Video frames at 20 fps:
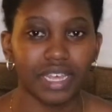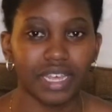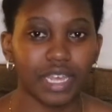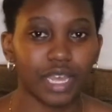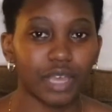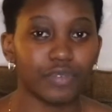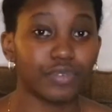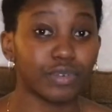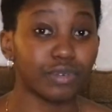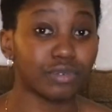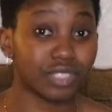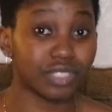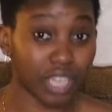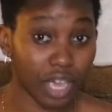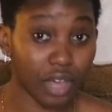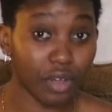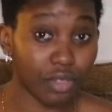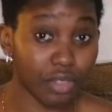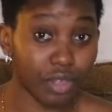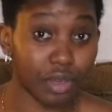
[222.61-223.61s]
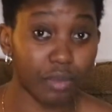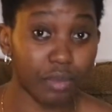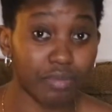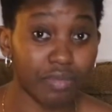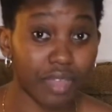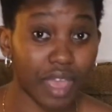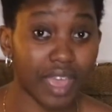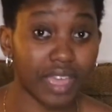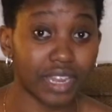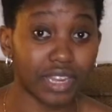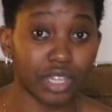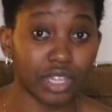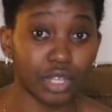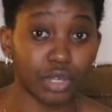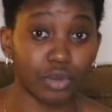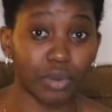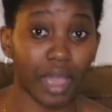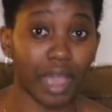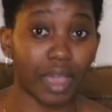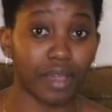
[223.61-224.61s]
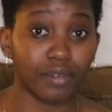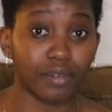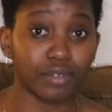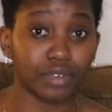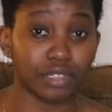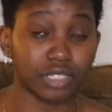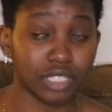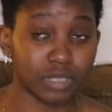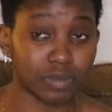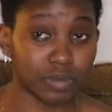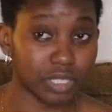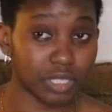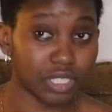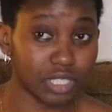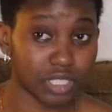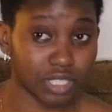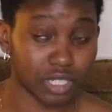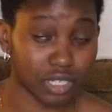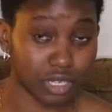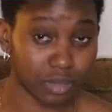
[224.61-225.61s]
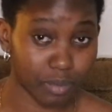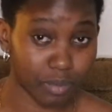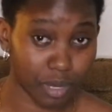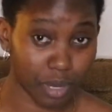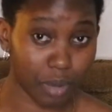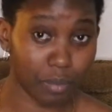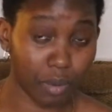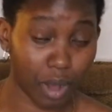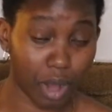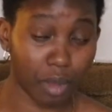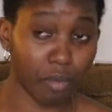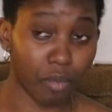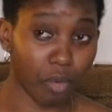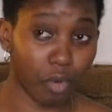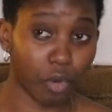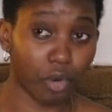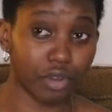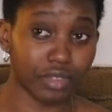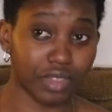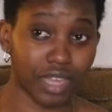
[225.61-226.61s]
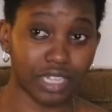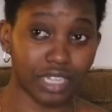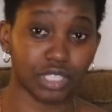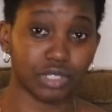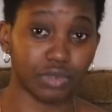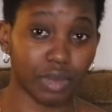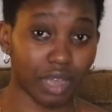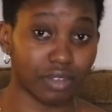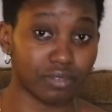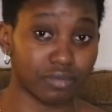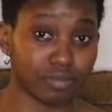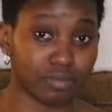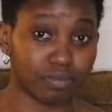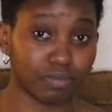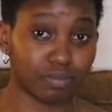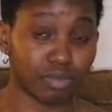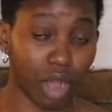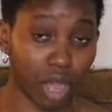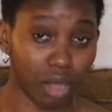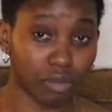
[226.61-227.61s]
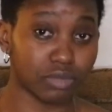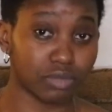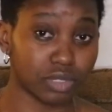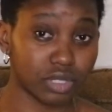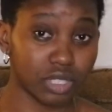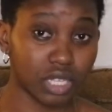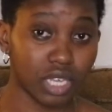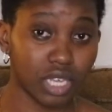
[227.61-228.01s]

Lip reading: If you tell them that you have a speech impaired problem, or that you have problems